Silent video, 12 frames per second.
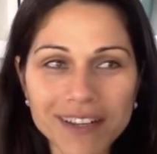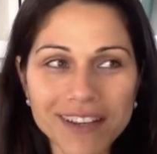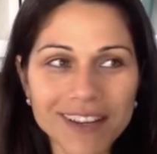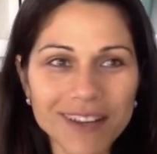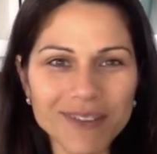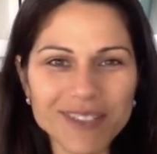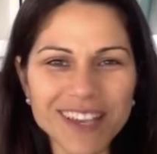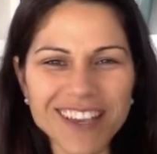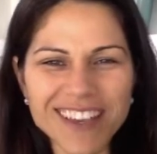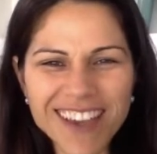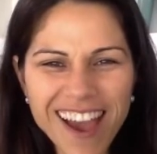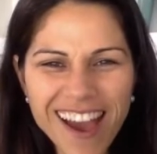And I was like,
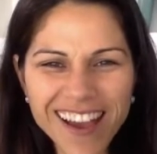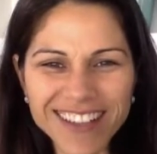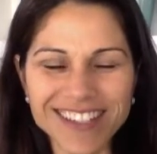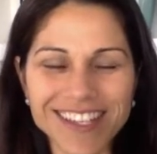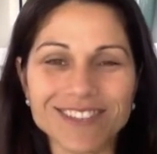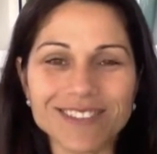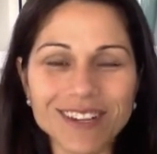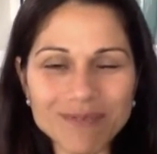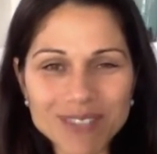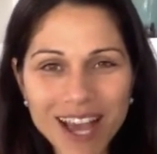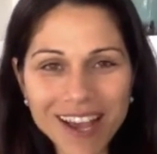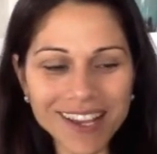yes, that's what I'm
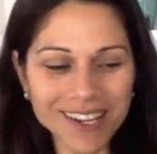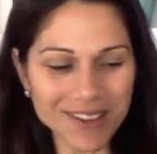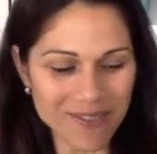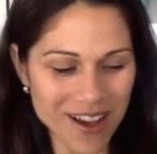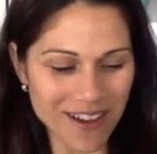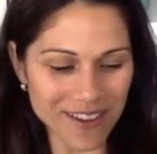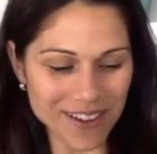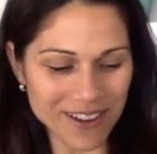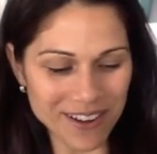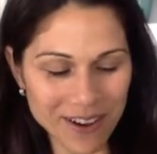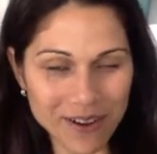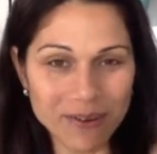talking about.
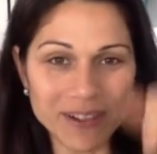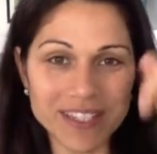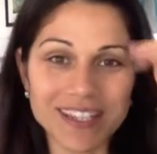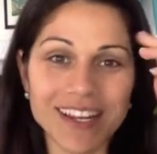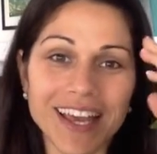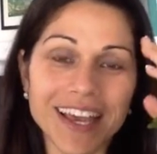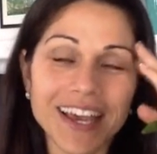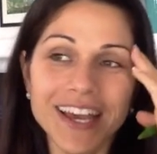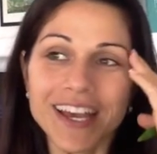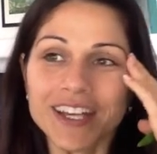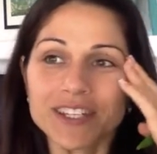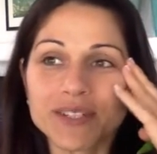It wasn't like
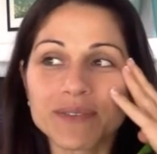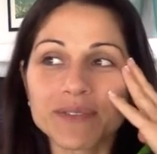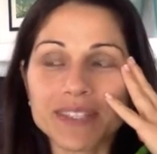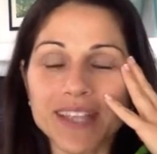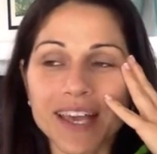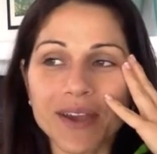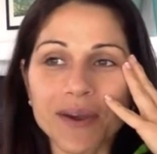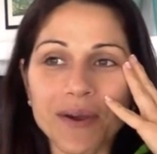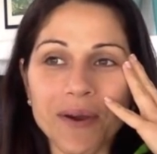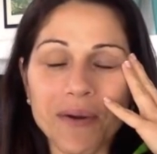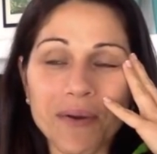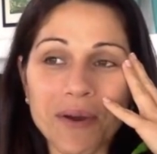she was like,
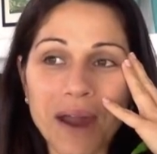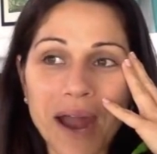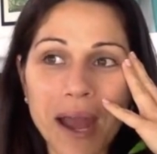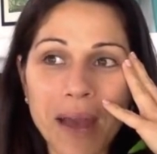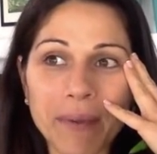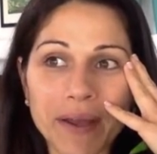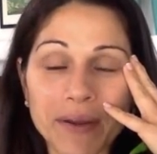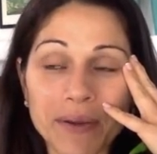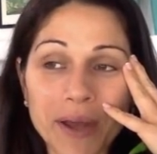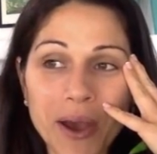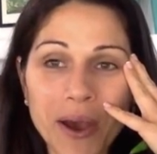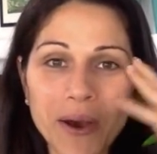oh crap, I don't
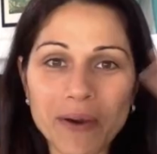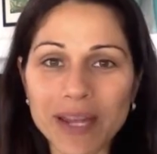know.